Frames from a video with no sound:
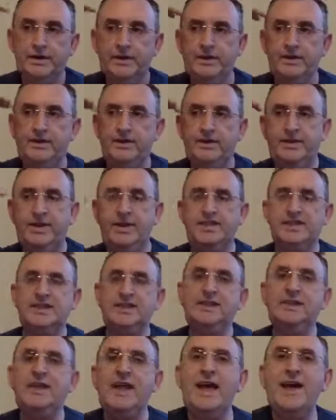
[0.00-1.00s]

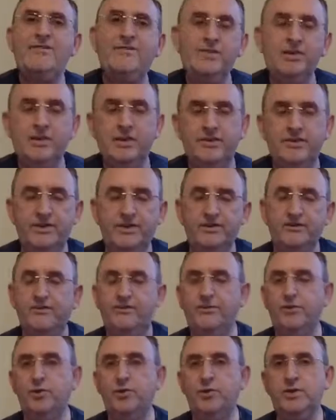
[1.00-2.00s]
this level of
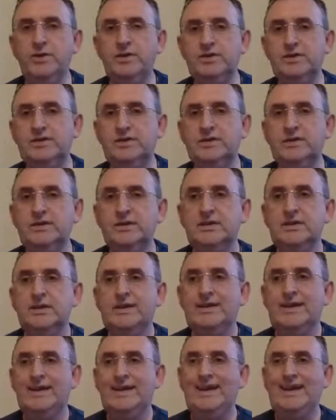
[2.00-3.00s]
influence
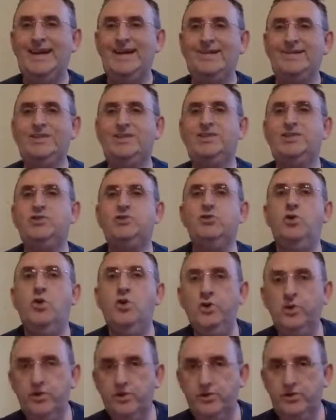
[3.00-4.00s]
is
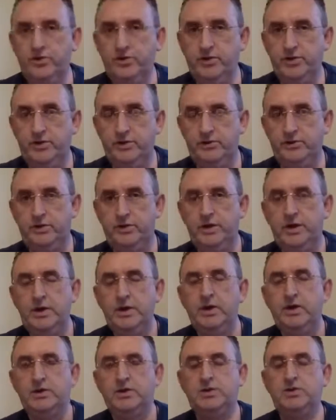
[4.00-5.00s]
stronger on you.
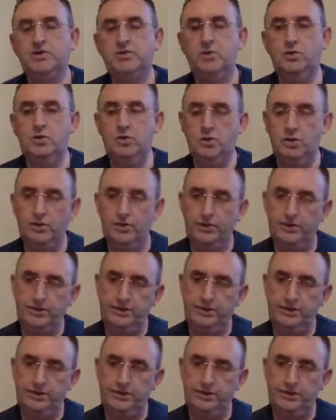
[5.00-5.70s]
So